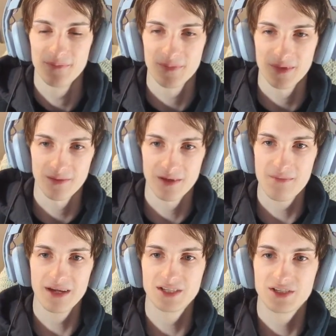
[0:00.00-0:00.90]
Look at
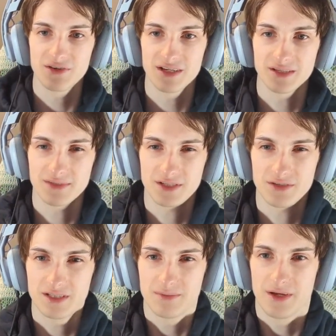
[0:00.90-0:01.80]
my strings. My
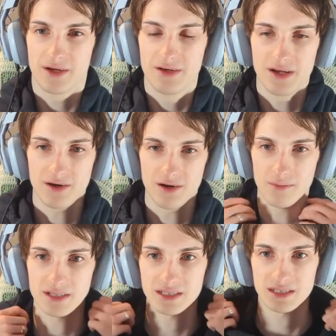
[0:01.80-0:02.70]
strings on my hoodie are all
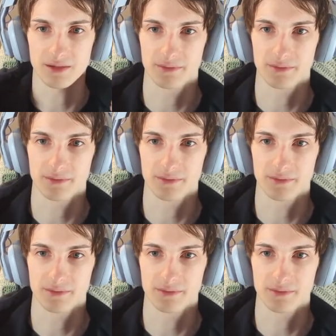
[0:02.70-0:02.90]
messed up.